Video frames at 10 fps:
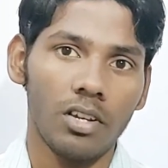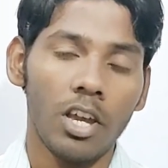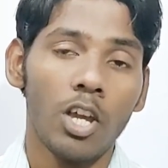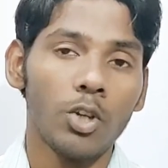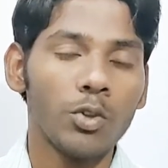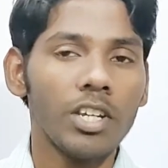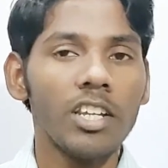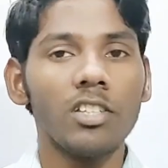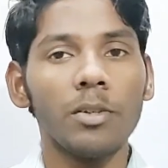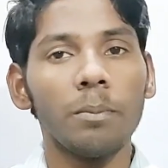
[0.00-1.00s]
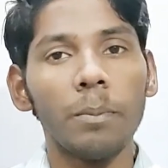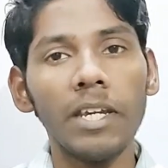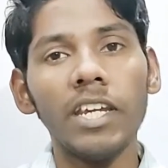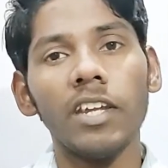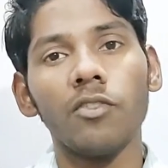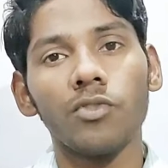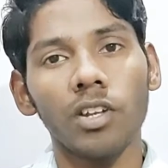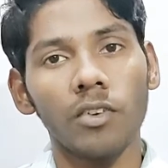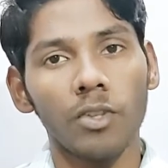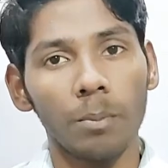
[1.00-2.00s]
You need to be in front
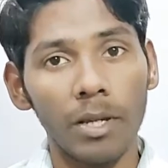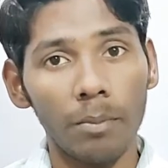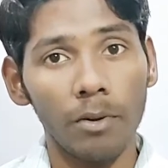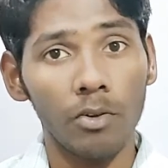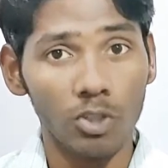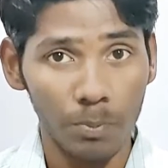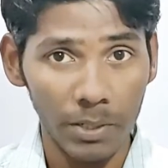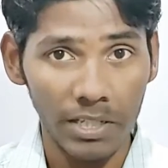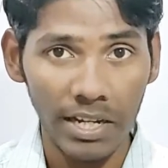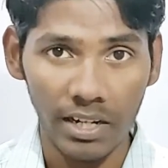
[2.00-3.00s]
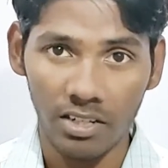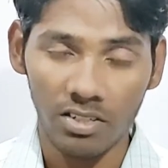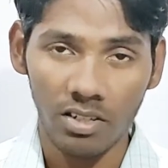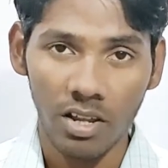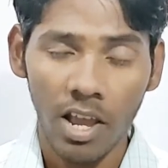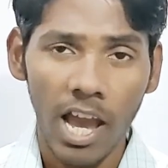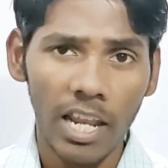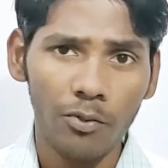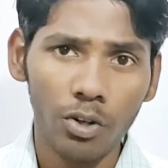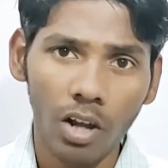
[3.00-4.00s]
of the people who speak English. And
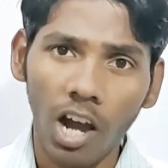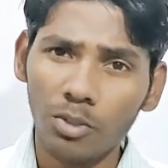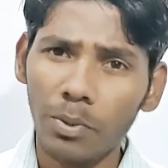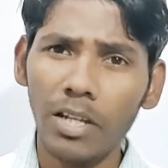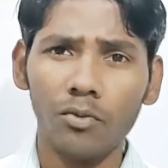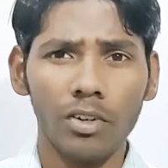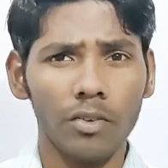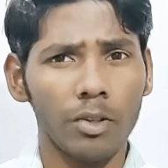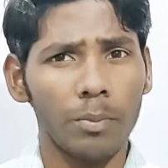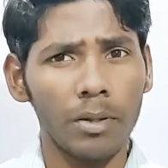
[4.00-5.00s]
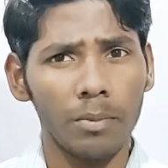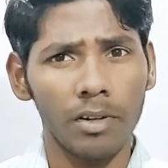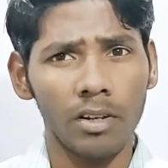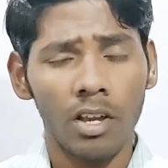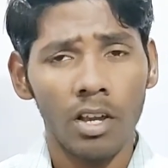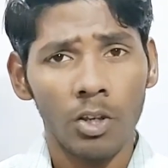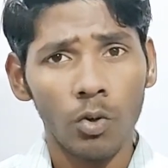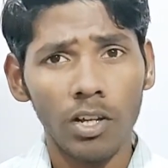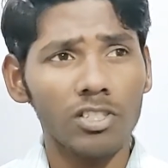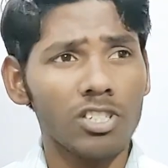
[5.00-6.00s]
if you can't be in front of the people, you
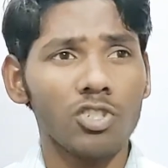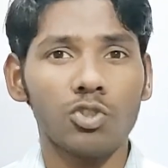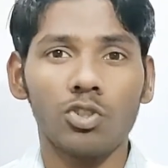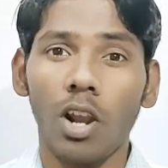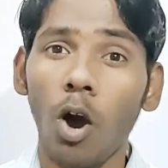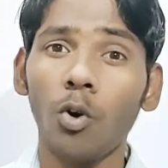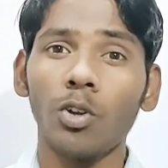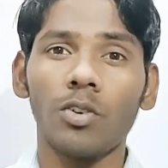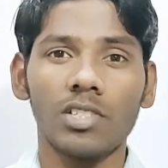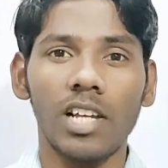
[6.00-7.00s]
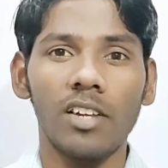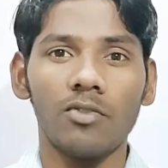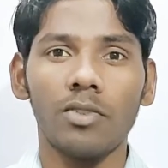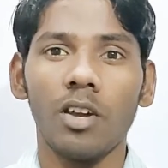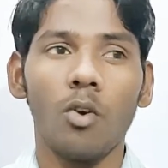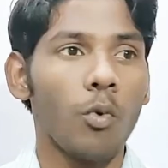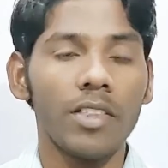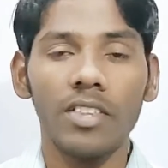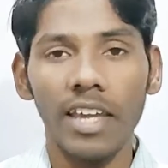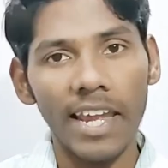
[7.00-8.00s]
can just surround yourself
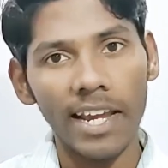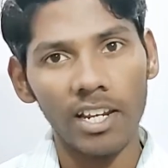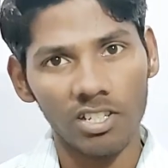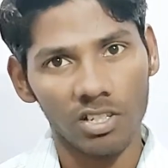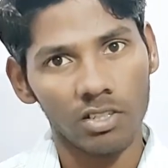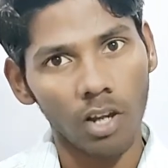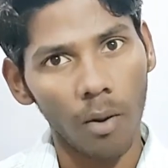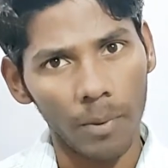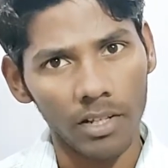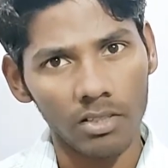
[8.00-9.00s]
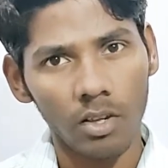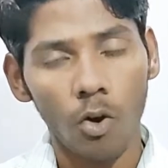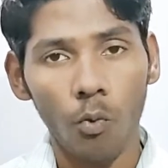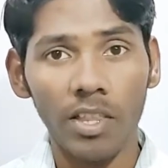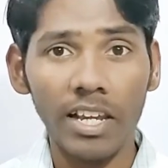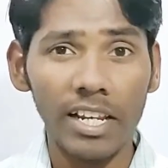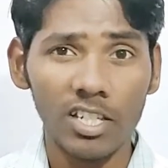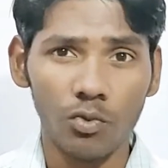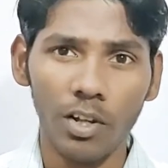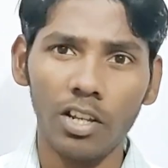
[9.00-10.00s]
with English topics, with English
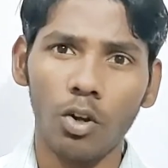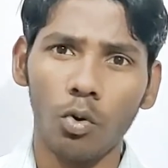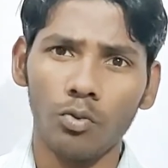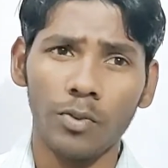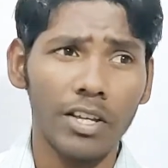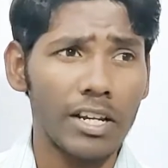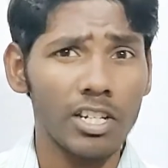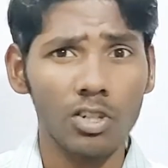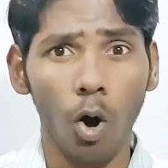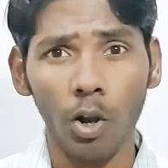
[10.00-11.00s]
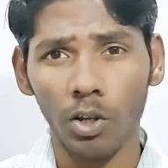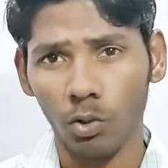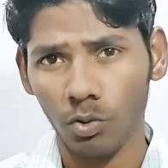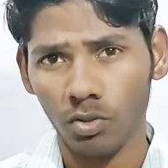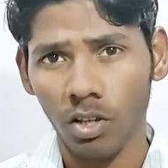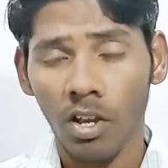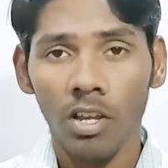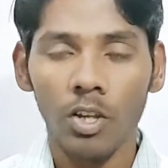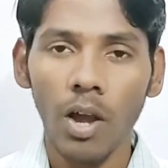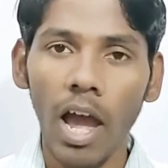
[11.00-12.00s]
videos, with English audios.
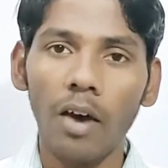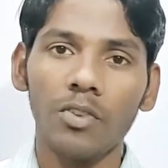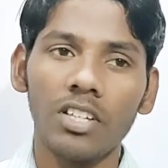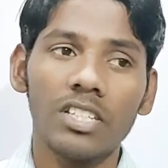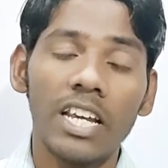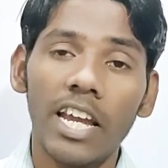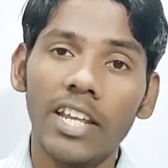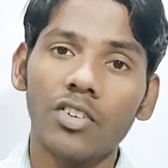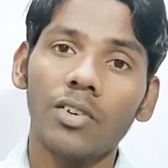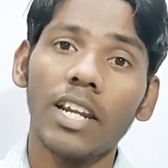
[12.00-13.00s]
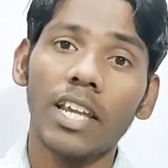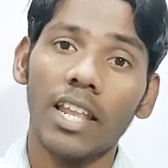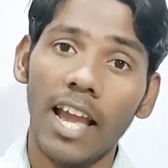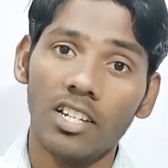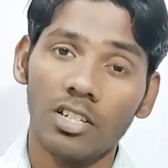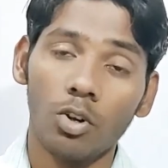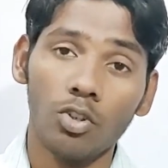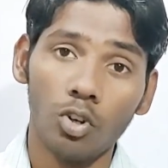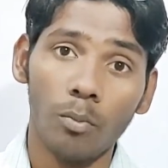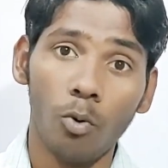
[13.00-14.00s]
You have this internet connection on
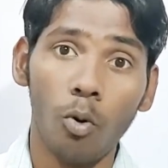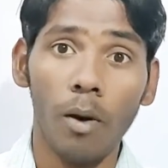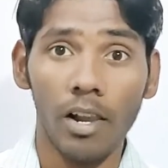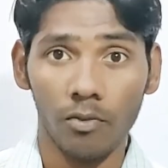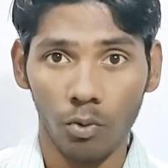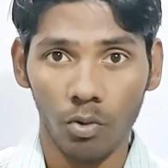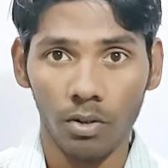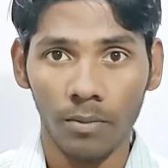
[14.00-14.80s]
your mobile phone